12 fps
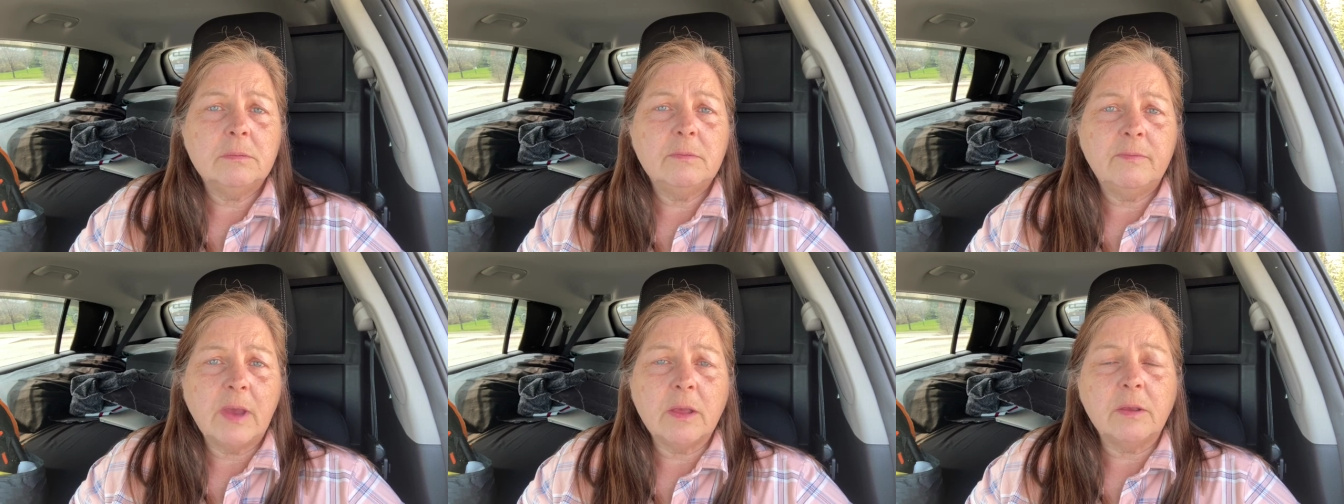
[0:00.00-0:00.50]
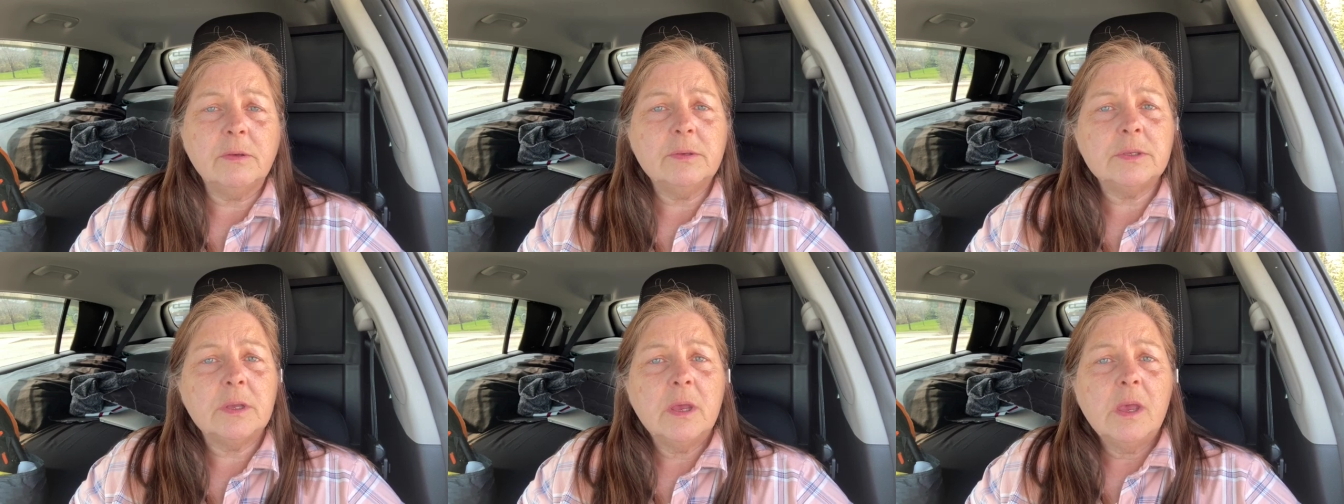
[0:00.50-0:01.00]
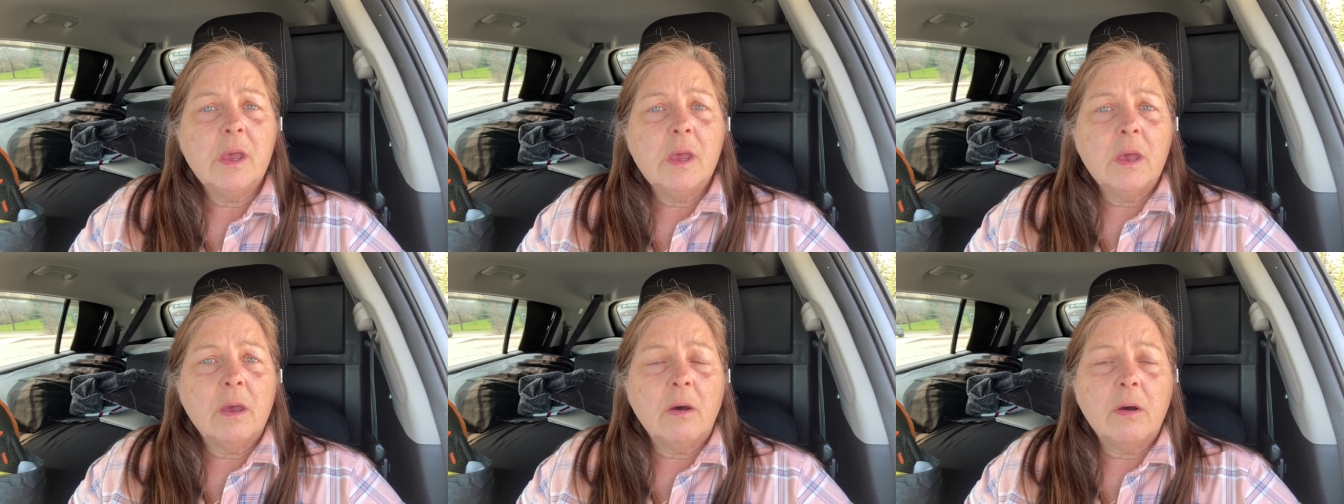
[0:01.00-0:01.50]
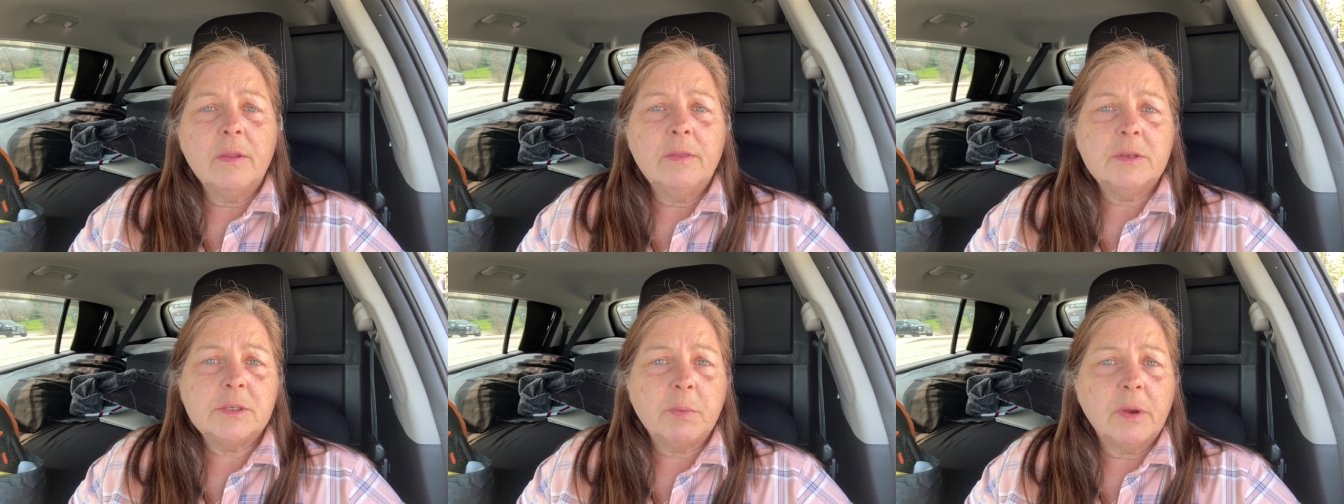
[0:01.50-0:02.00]
values on
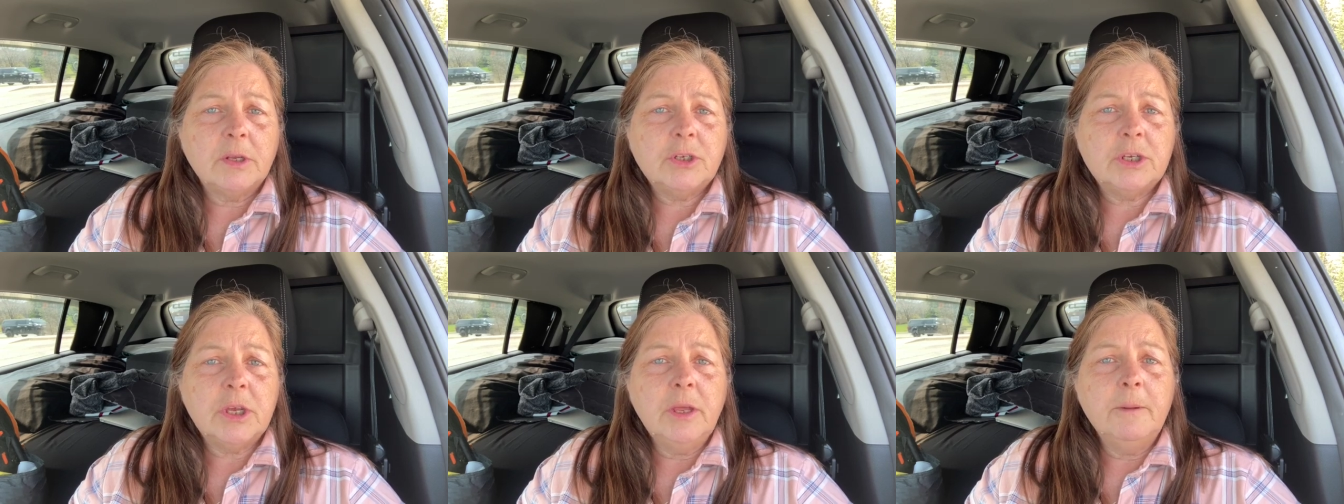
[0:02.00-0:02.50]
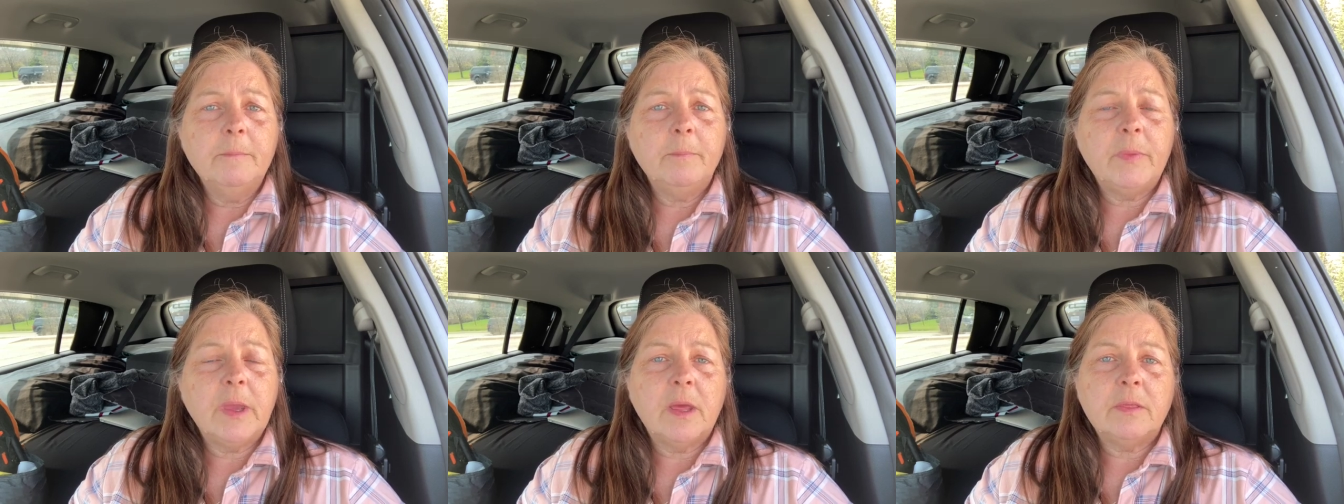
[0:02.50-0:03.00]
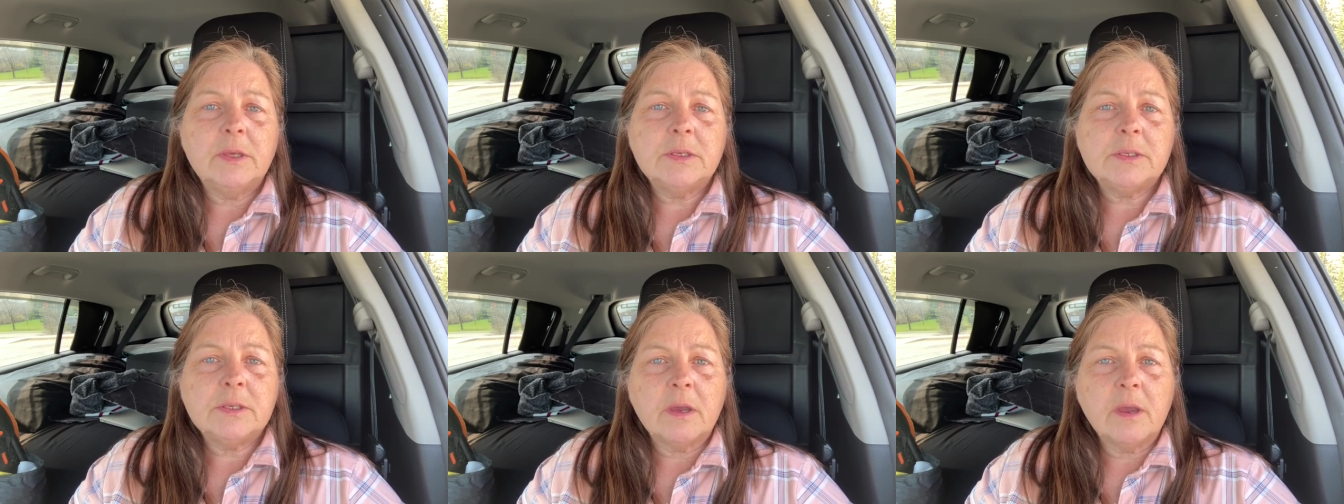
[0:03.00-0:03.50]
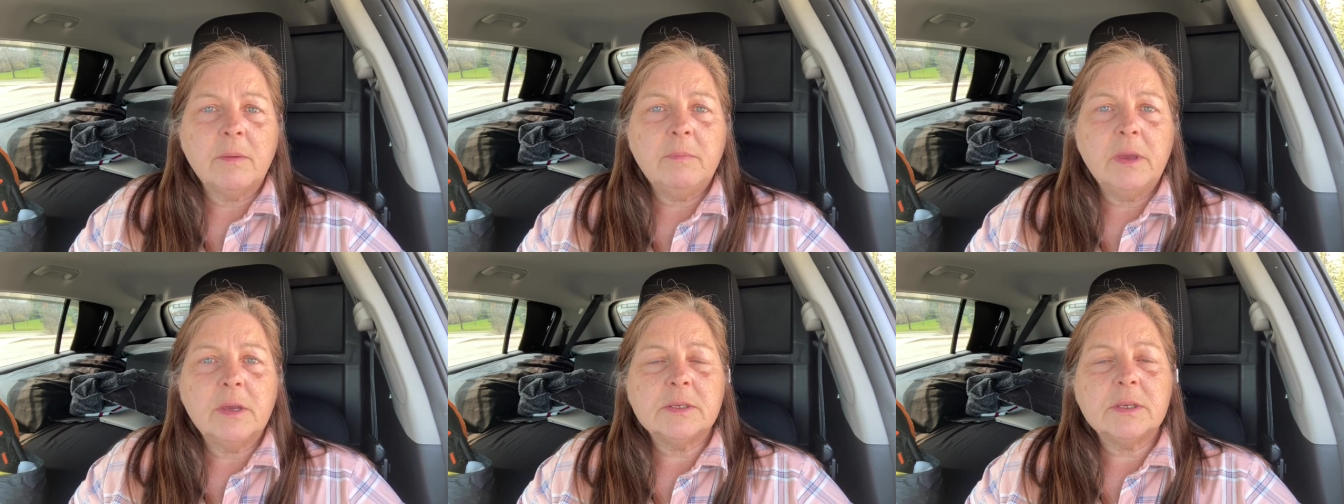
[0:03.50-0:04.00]
the spreadsheet at this time
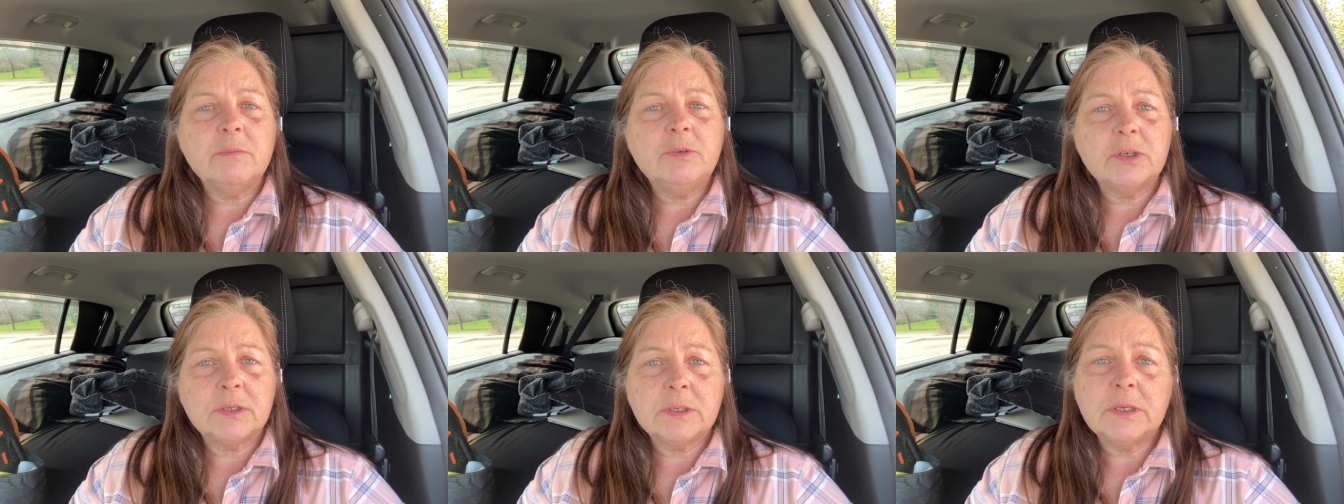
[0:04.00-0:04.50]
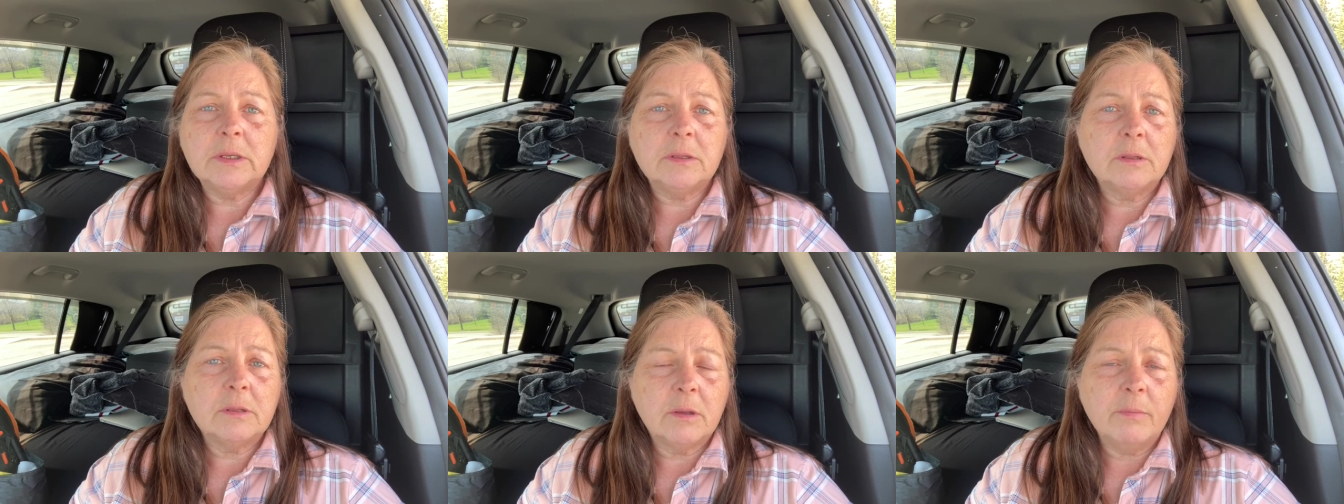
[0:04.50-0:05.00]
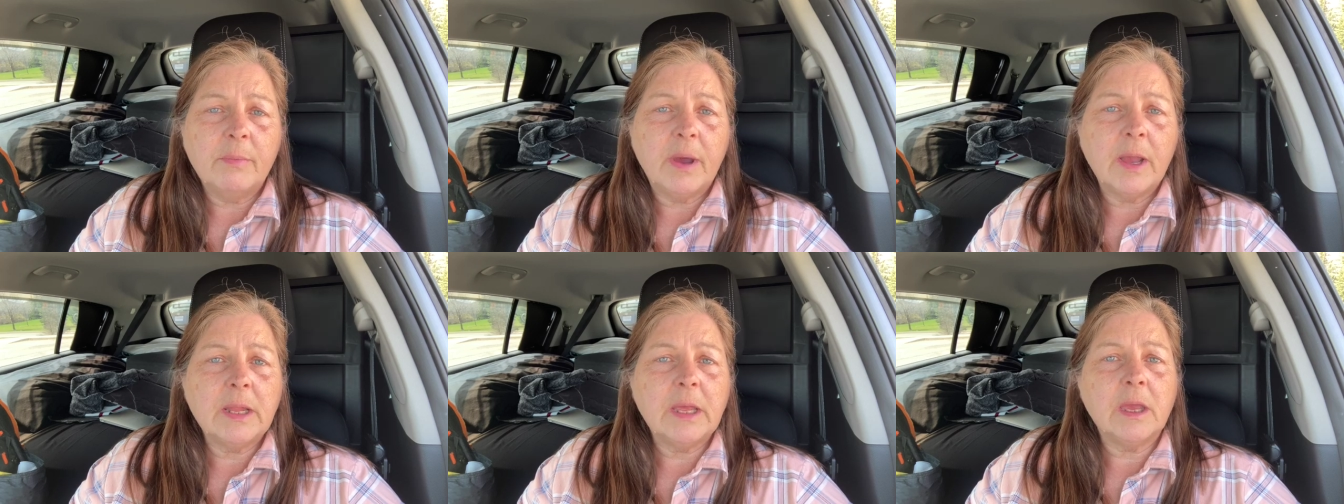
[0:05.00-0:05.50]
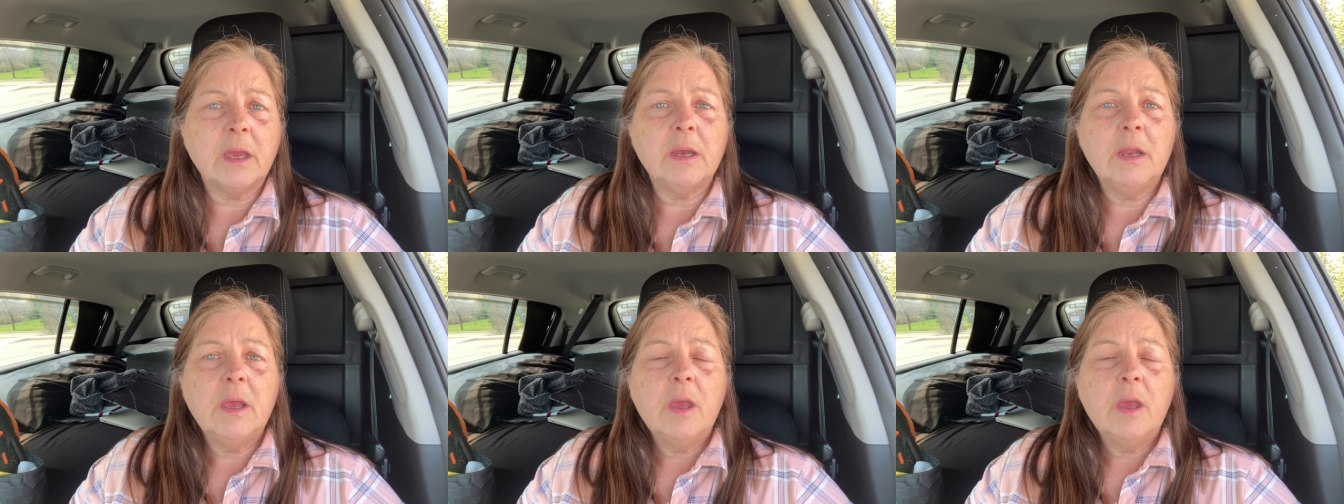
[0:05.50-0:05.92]
because I'm just still compiling it.